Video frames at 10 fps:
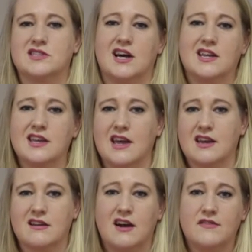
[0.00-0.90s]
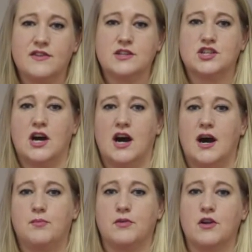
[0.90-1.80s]
talking at a coffee
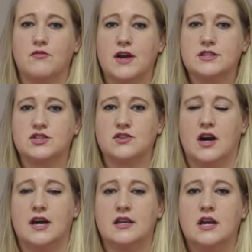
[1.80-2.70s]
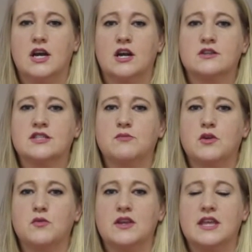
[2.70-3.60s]
shop or a restaurant or
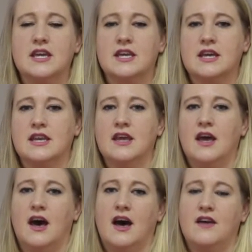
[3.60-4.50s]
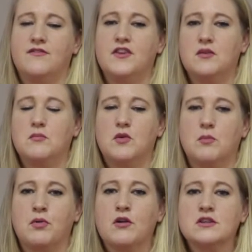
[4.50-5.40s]
somewhere where they can feel
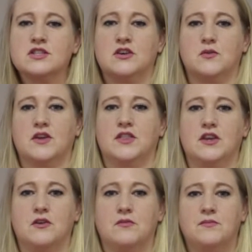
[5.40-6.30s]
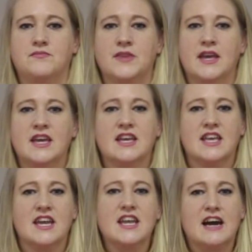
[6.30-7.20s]
more personal with you.
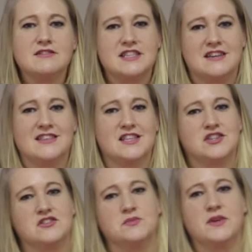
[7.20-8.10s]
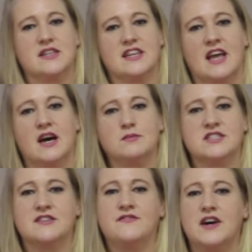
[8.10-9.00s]
Getting outside of the church building helps
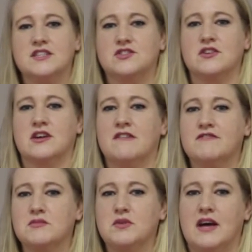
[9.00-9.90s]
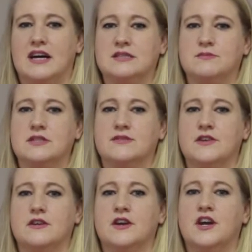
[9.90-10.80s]
to foster a comfortable
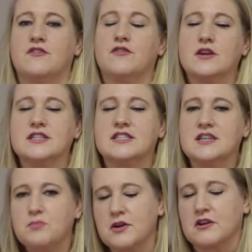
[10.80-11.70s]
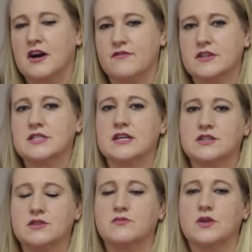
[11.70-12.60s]
atmosphere for a deeper
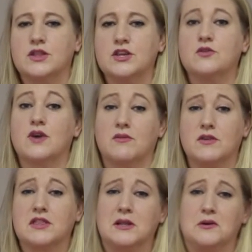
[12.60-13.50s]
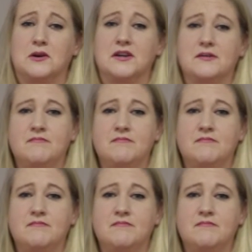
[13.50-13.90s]
conversation with you and with the Lord.